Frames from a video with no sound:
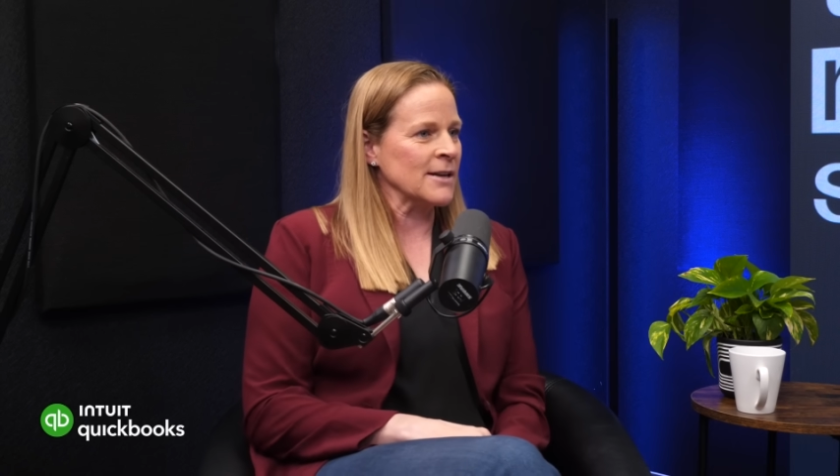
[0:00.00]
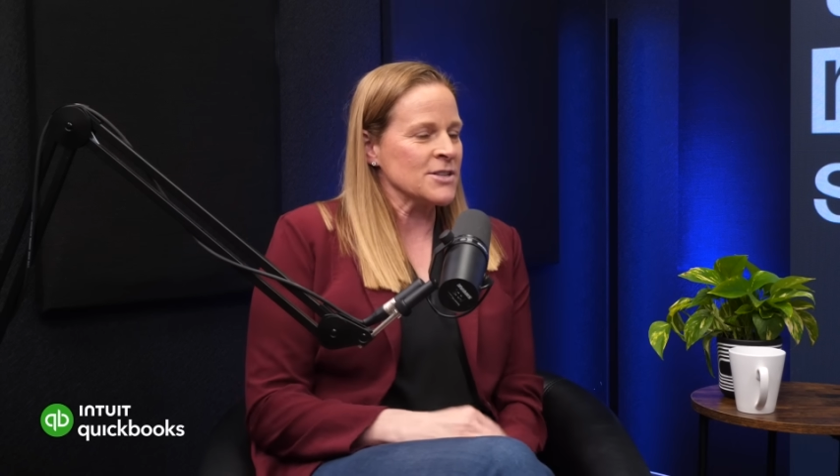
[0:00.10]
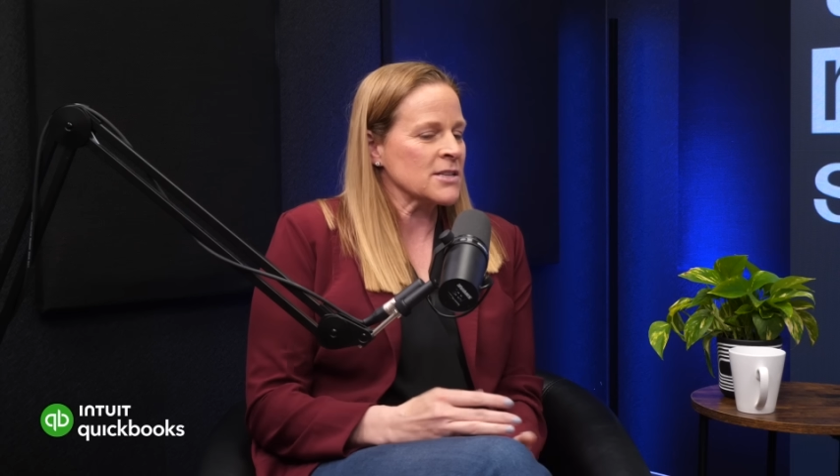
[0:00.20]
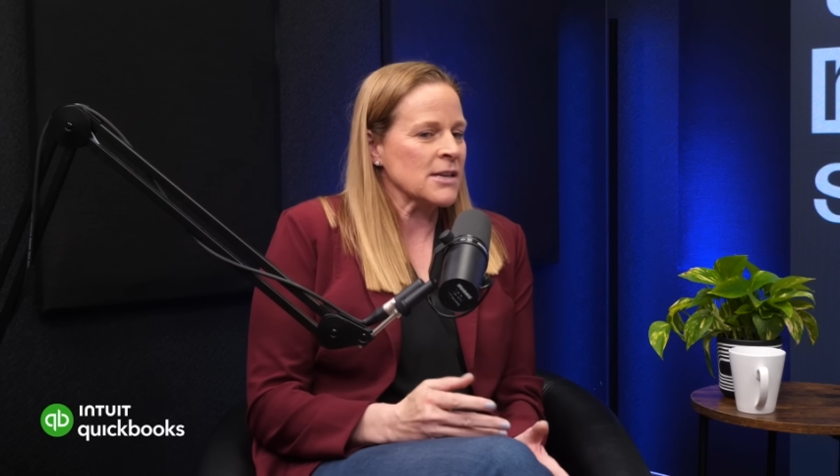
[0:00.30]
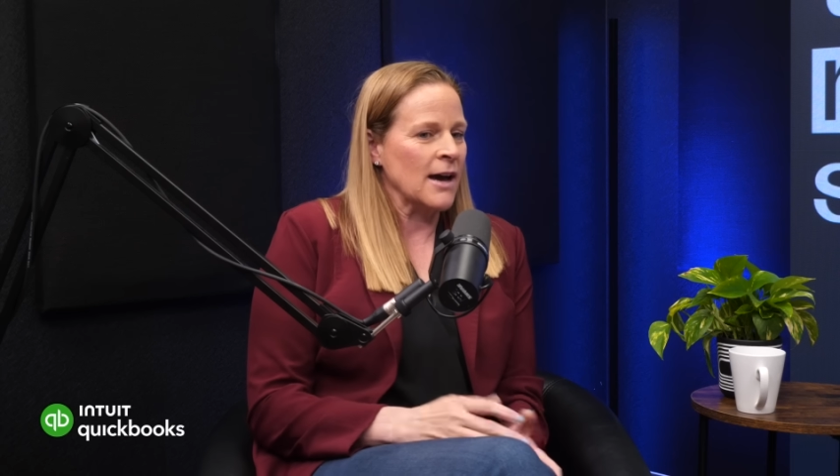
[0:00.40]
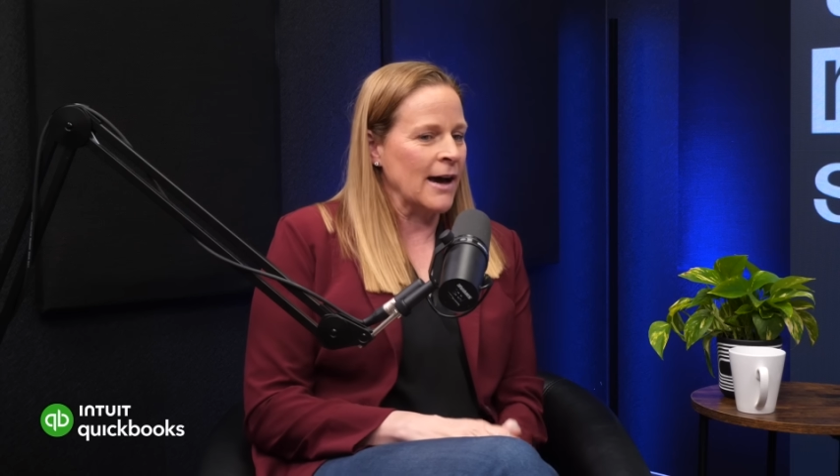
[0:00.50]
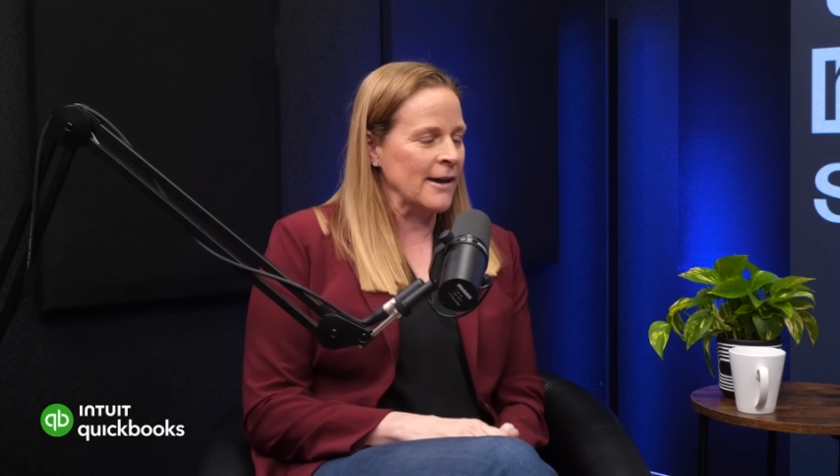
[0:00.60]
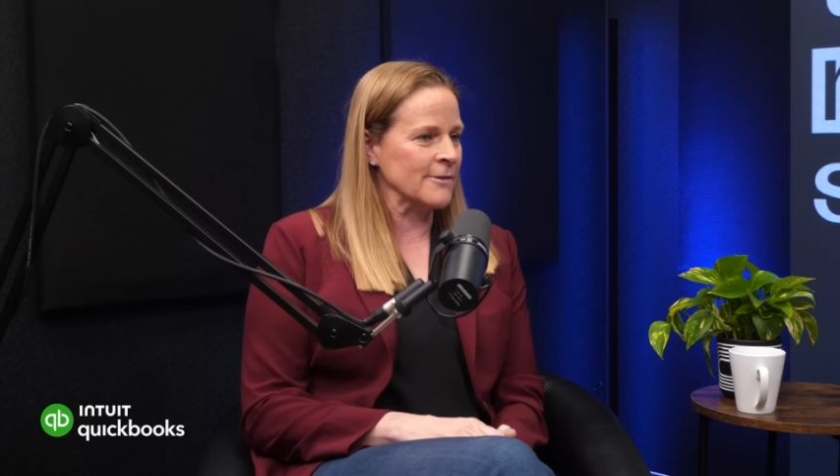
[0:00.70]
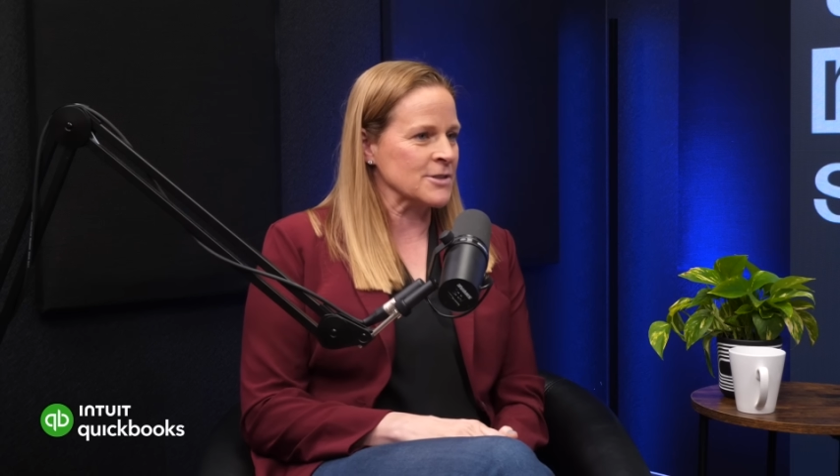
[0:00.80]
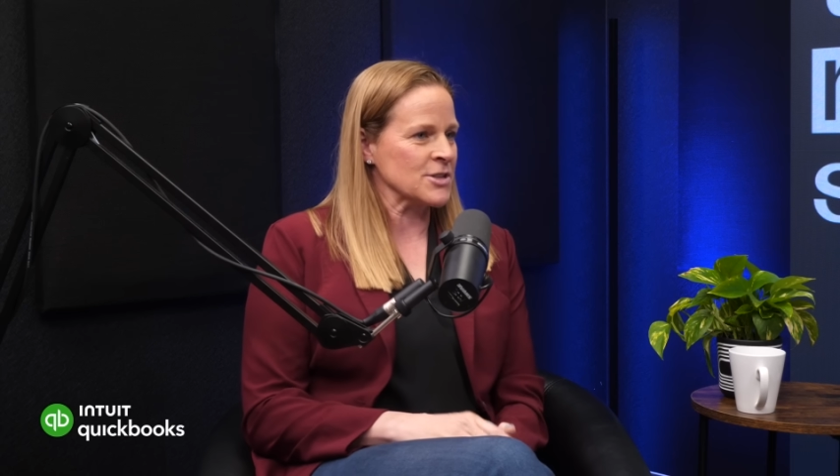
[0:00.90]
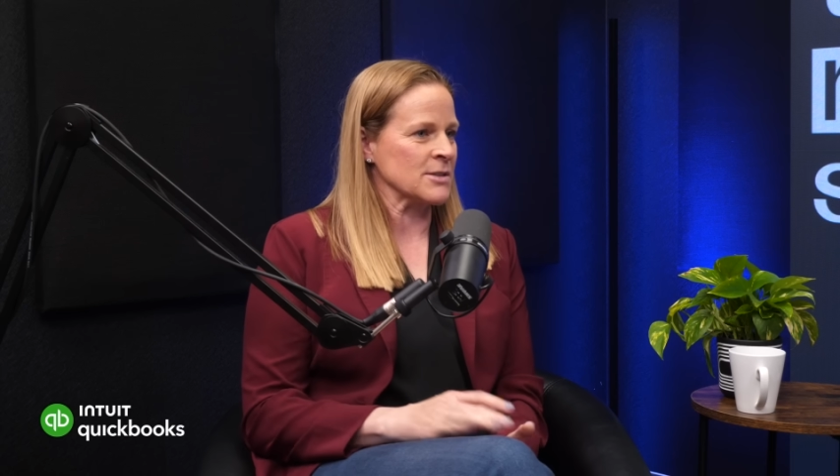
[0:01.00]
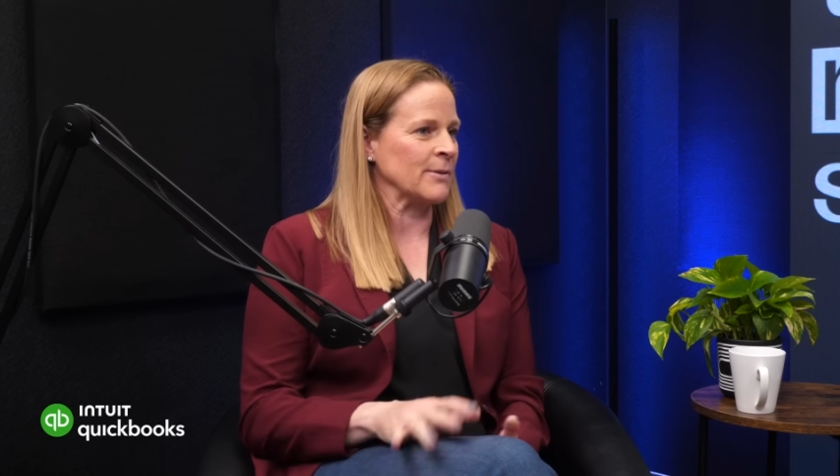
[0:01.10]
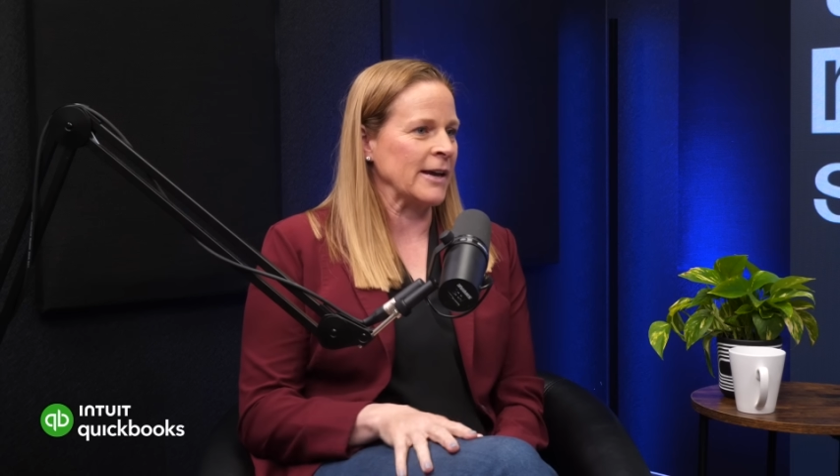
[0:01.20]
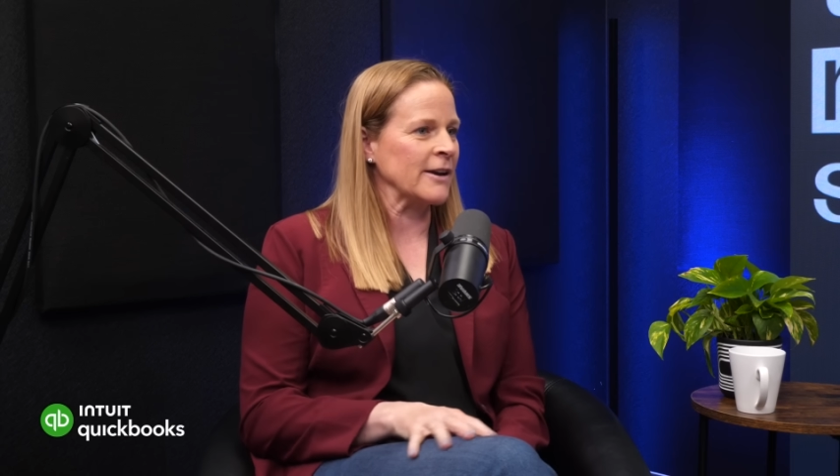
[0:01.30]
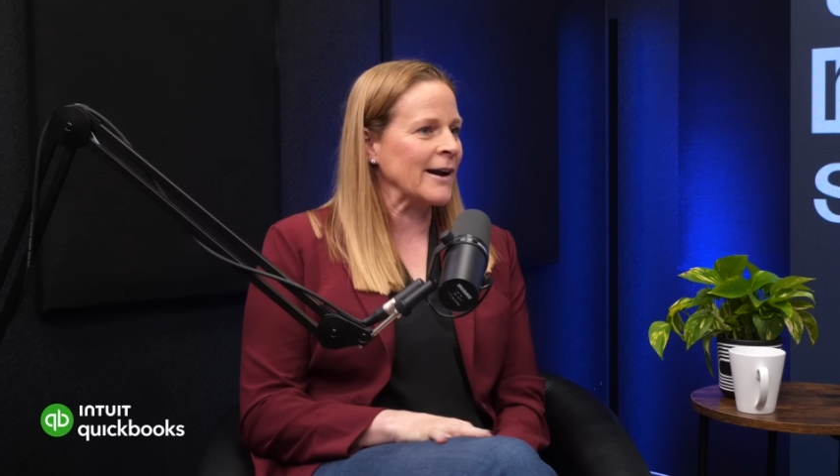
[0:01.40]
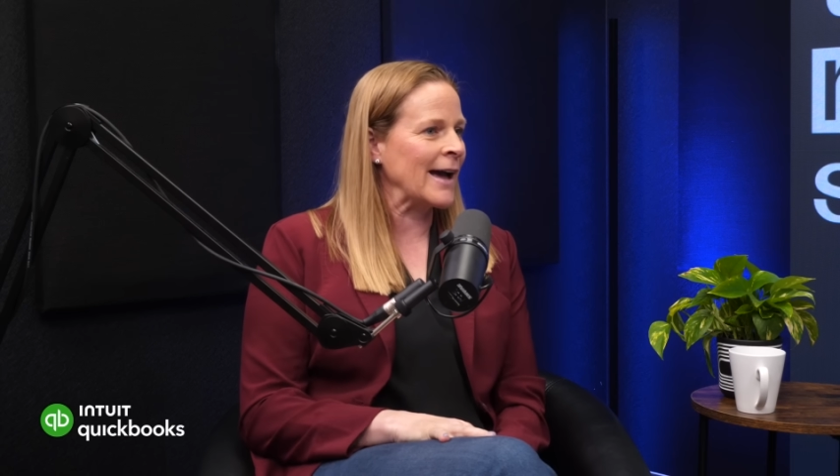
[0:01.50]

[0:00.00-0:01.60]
I was just a player.